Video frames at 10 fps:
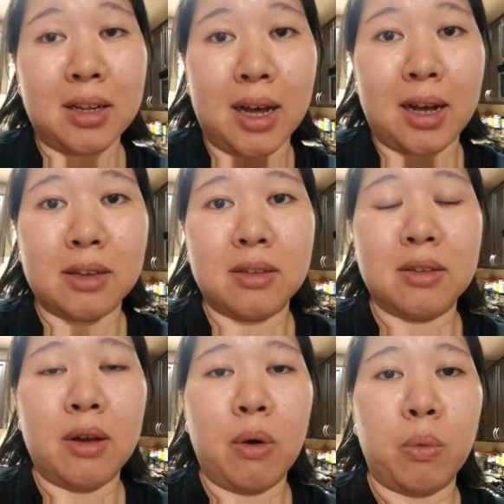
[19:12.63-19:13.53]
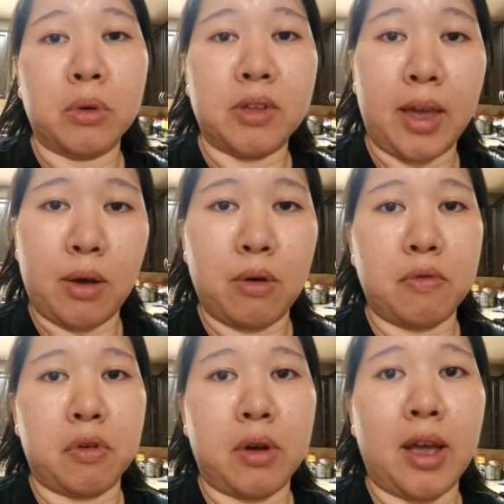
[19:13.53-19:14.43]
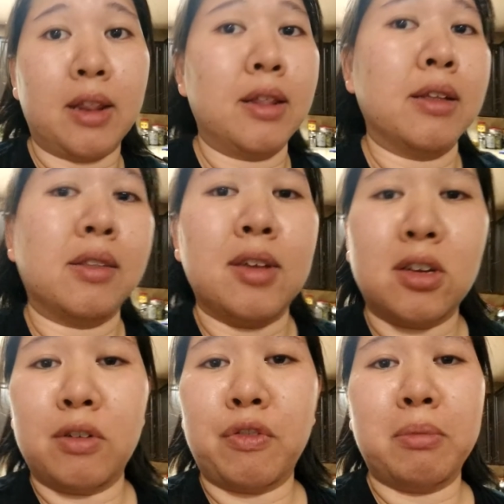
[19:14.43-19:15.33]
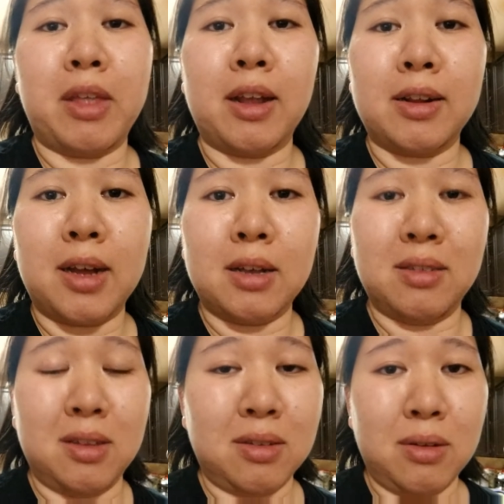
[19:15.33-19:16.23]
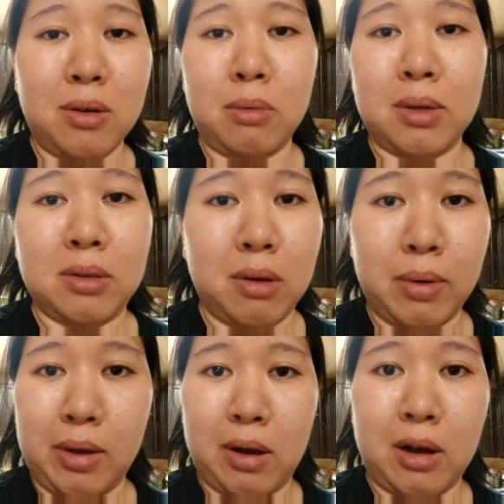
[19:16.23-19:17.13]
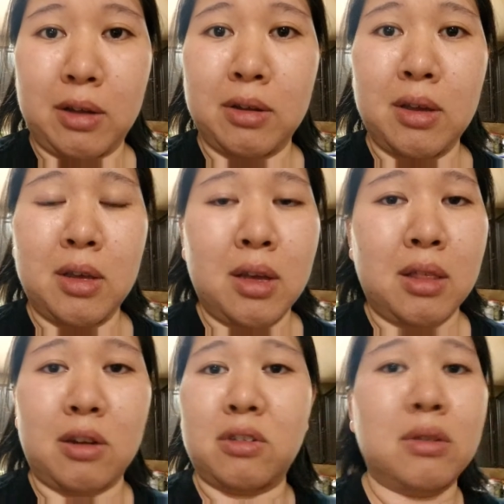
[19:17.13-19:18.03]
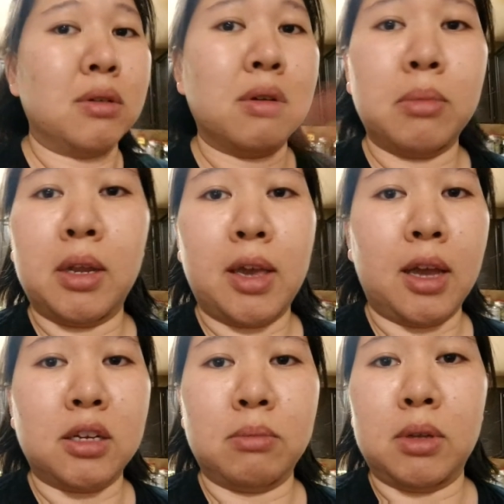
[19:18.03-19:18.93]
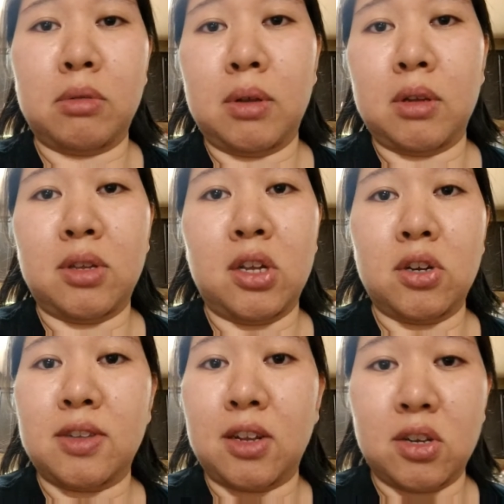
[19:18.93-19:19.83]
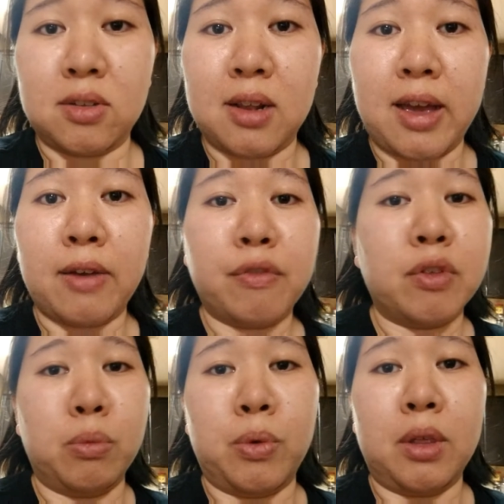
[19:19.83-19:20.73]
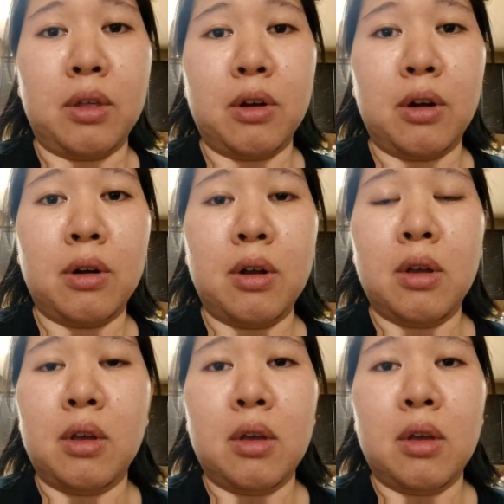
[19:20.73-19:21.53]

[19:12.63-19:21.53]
class will take over, and the teacher from that class doesn't know what's going on. There's no communication between the teachers that just left with her.